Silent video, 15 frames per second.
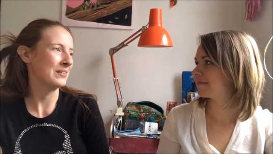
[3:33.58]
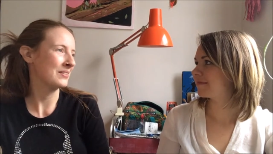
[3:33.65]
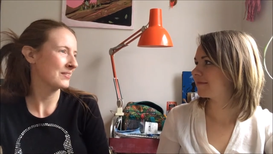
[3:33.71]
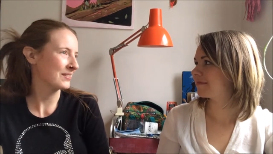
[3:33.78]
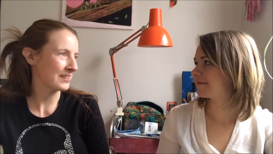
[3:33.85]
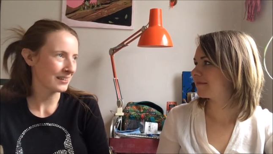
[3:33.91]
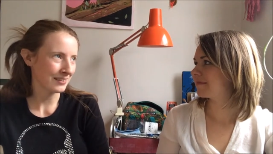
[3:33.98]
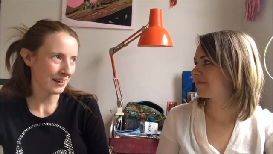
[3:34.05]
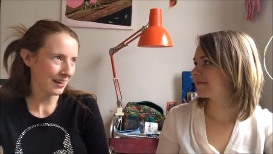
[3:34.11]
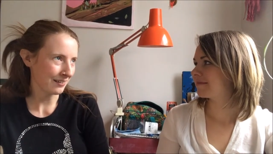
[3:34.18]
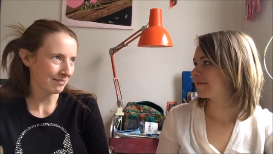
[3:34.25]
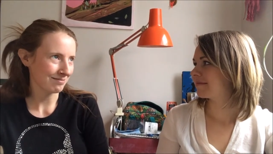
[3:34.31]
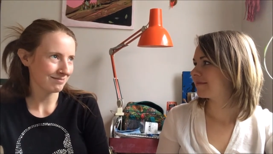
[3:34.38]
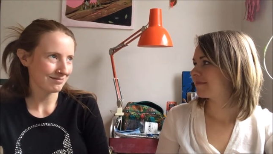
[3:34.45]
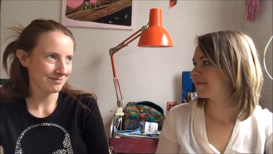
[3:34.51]
Speaker 1: it, so I was like,
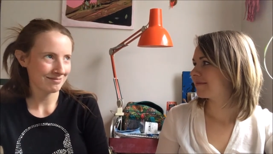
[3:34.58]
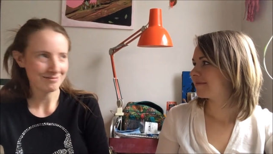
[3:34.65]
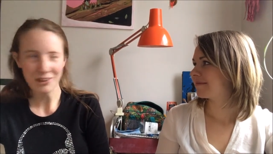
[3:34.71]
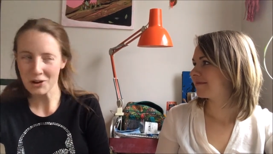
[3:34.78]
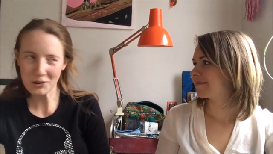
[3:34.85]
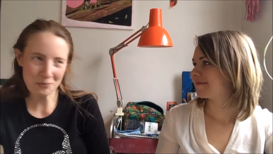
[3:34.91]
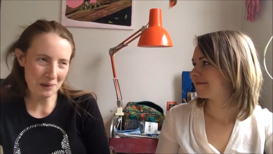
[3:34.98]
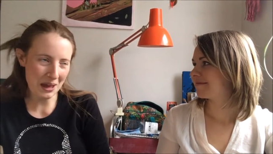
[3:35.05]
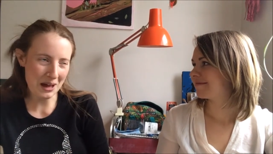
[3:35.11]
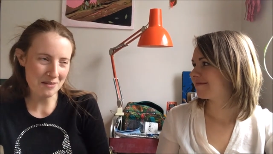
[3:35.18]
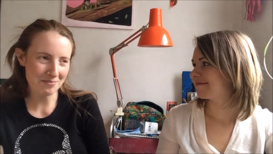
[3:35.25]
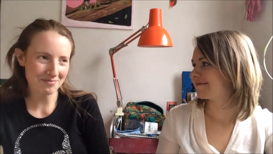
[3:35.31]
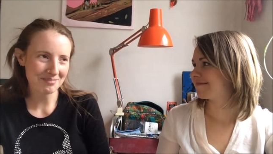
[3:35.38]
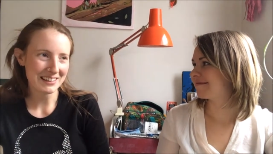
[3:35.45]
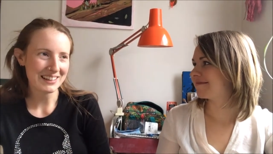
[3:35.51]
hey, hook
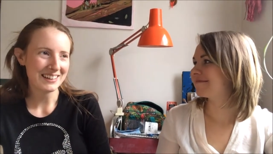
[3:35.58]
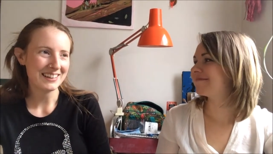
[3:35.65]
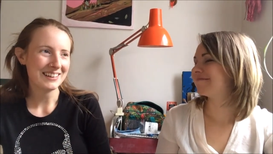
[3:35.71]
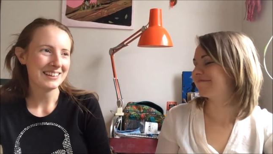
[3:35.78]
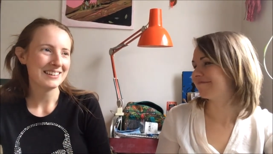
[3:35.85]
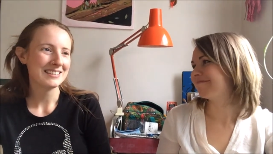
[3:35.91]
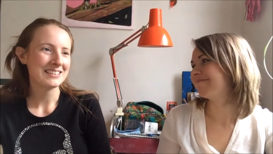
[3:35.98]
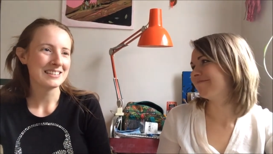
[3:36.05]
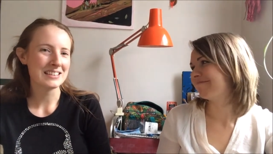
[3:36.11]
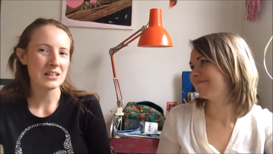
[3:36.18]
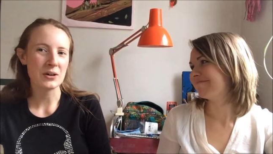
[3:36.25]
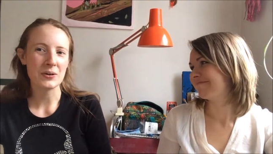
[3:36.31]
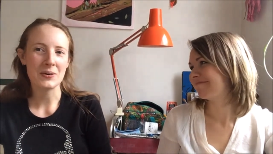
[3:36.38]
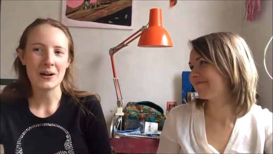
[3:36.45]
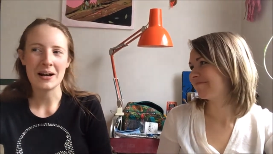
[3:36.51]
me up.
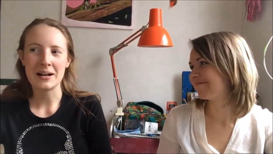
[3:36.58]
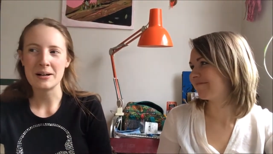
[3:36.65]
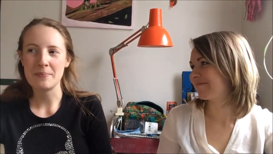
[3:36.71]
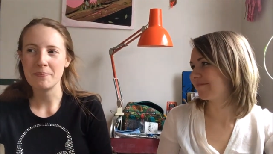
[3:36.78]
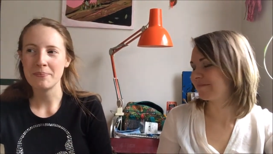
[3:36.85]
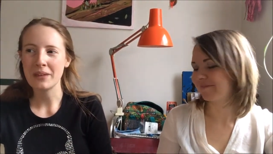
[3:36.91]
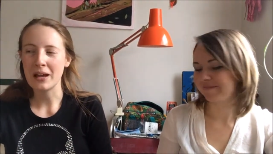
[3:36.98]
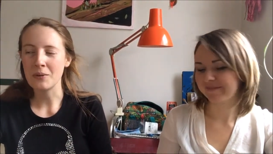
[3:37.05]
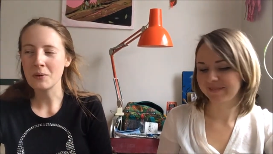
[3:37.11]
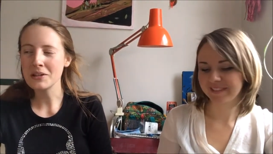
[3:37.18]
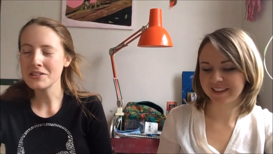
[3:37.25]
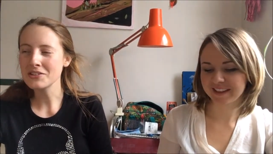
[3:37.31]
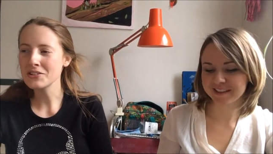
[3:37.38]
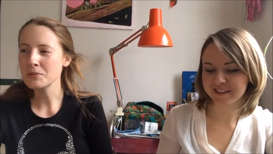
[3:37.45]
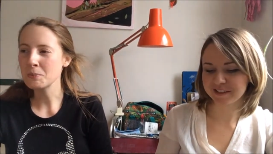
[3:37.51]
So um, I
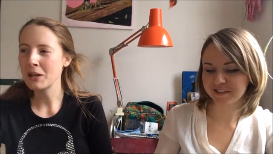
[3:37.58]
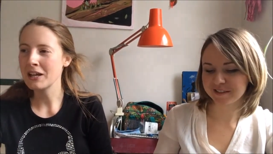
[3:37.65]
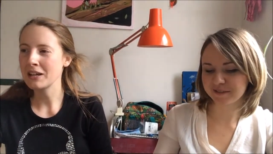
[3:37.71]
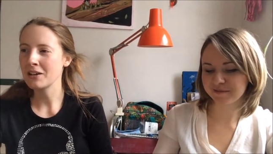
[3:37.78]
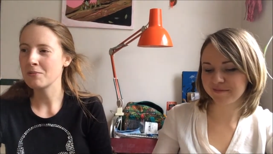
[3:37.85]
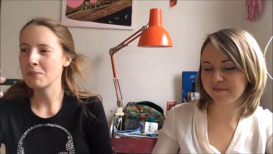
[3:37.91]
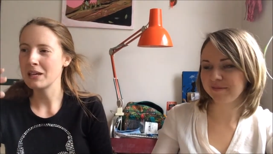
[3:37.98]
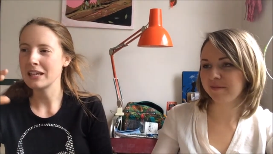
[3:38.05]
was just planning on